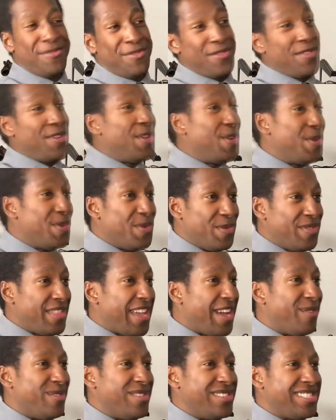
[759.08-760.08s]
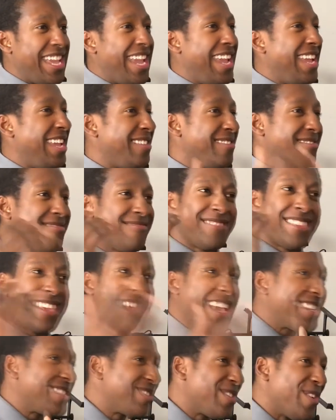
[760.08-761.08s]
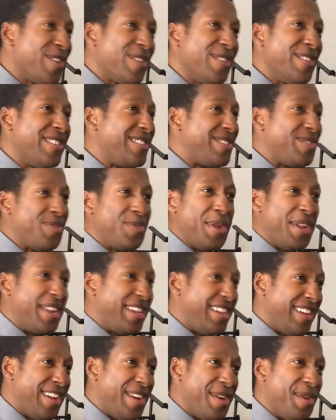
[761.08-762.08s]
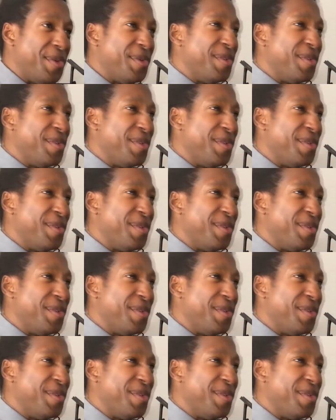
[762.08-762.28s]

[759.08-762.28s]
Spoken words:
for you, that was, hey, Kickstarter is the way to go.